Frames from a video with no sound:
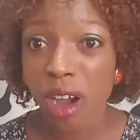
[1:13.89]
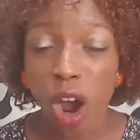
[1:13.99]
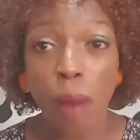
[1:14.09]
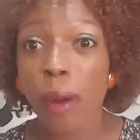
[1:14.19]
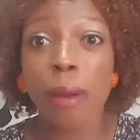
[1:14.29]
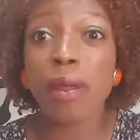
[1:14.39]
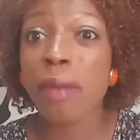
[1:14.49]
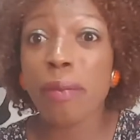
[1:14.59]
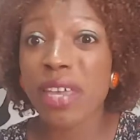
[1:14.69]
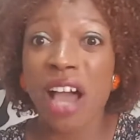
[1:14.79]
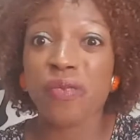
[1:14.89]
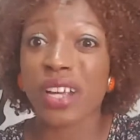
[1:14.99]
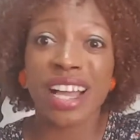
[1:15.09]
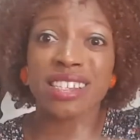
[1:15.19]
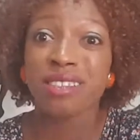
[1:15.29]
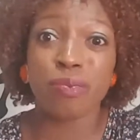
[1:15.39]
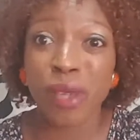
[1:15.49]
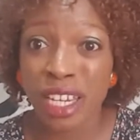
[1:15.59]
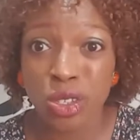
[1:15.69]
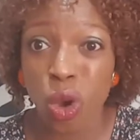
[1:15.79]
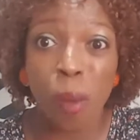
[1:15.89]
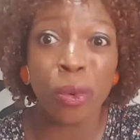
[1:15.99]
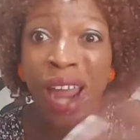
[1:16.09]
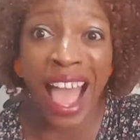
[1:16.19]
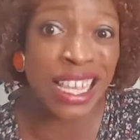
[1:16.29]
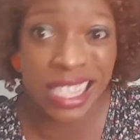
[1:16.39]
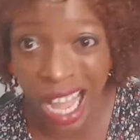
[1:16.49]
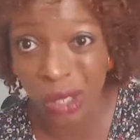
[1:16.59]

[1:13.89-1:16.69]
or probably maybe Africa is beginning to open eyes now,